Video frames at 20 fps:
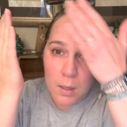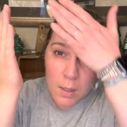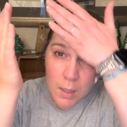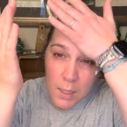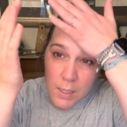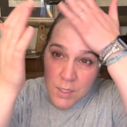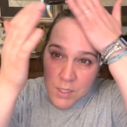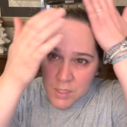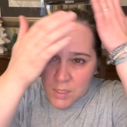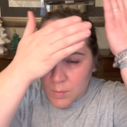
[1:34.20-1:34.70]

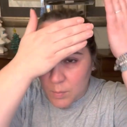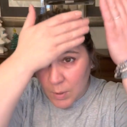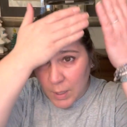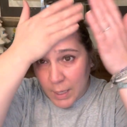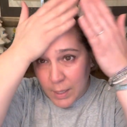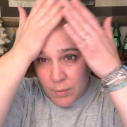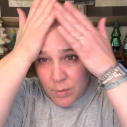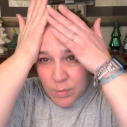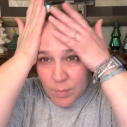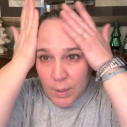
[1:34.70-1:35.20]
I just
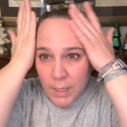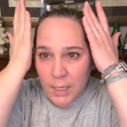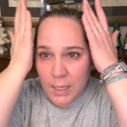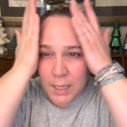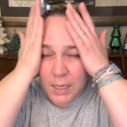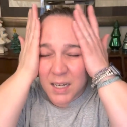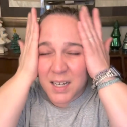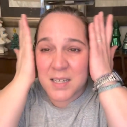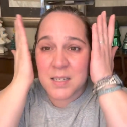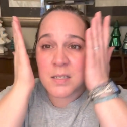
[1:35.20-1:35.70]
apply it with my
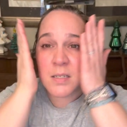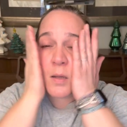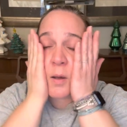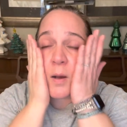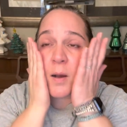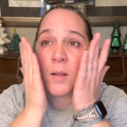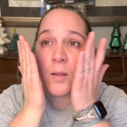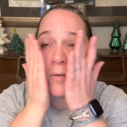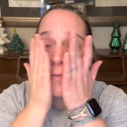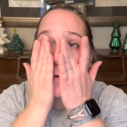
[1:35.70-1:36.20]
hands
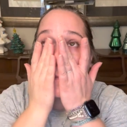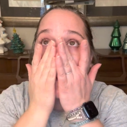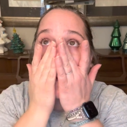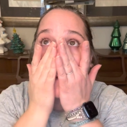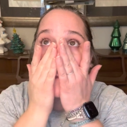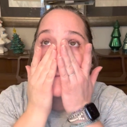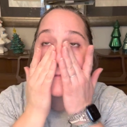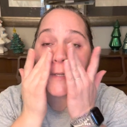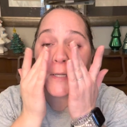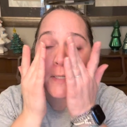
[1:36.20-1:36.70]
all over my
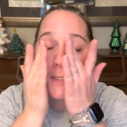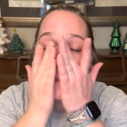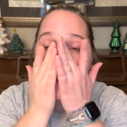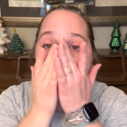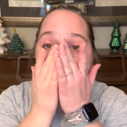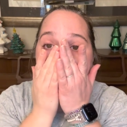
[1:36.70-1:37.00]
face